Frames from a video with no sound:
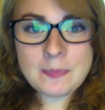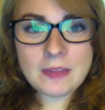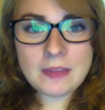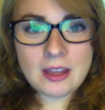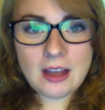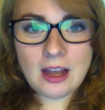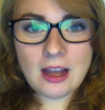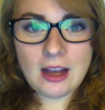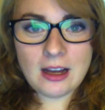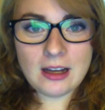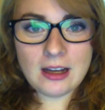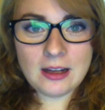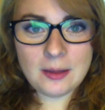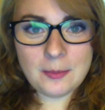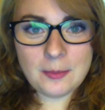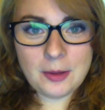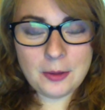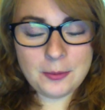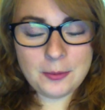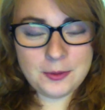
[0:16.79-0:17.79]
Um, I
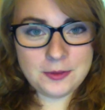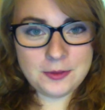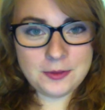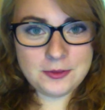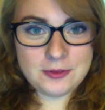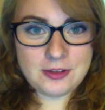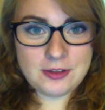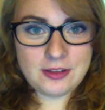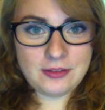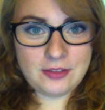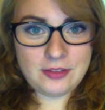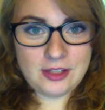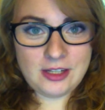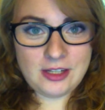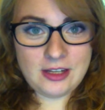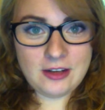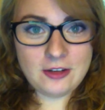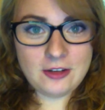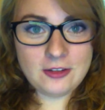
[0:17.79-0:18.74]
hope you enjoy the video.